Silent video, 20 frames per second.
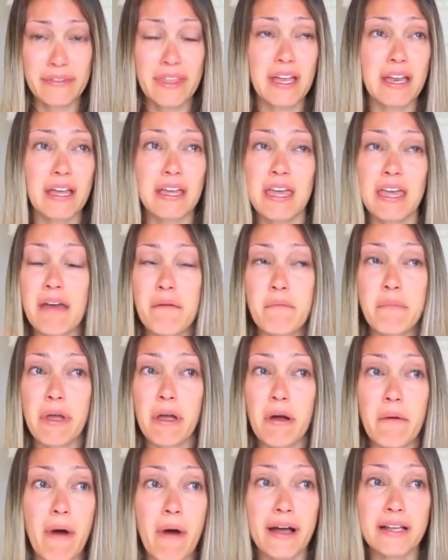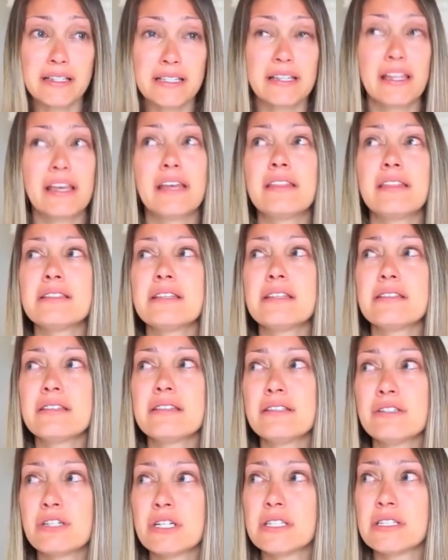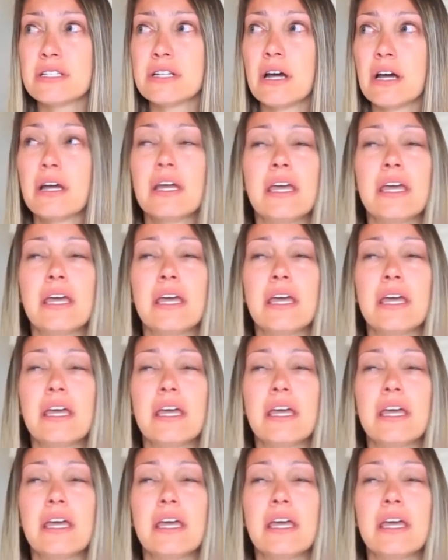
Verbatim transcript: that I can't bring a boxy. Like, this isn't just